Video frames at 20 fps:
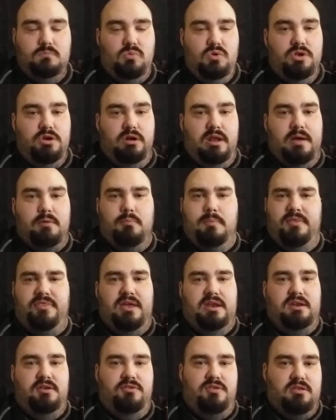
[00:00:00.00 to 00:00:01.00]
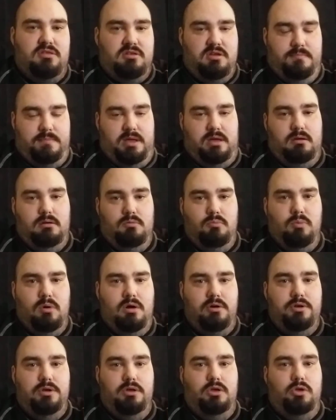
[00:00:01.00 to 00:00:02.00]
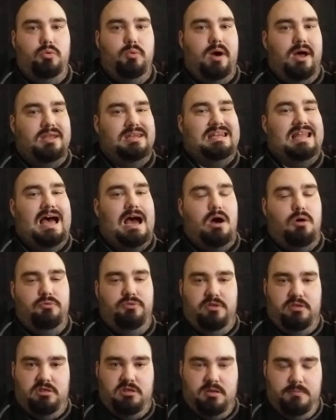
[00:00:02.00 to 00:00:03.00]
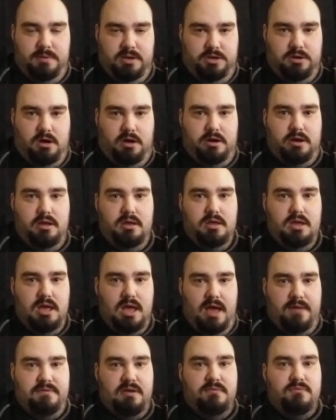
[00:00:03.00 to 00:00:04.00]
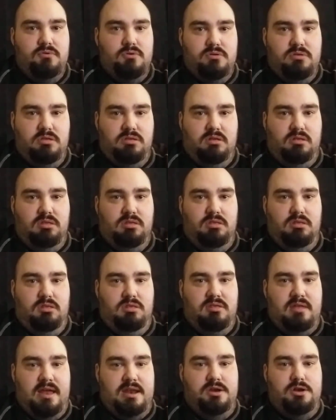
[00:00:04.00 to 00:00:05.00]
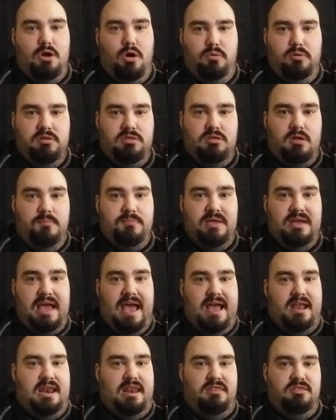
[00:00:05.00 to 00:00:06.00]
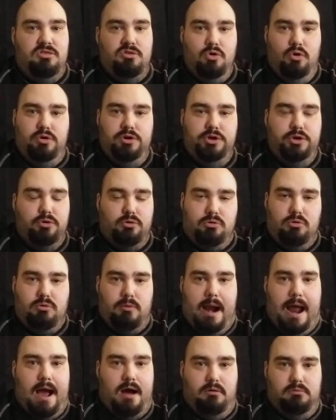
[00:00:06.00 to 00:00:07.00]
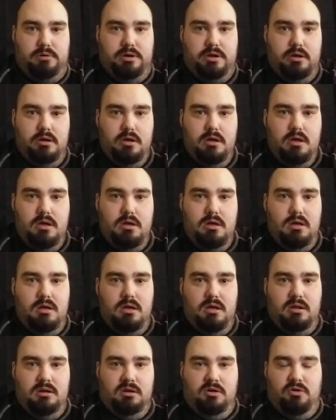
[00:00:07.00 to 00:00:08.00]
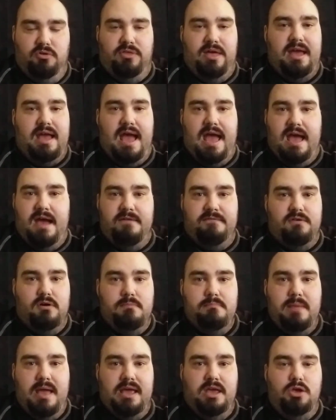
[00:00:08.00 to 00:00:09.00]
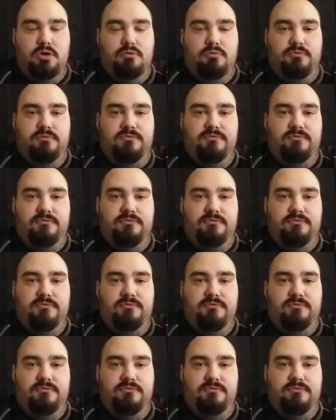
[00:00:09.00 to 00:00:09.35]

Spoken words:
you're like, but they did this to me. Well, you allowed this to be done. Have you ever said no to something and stood your ground? Could they ever make you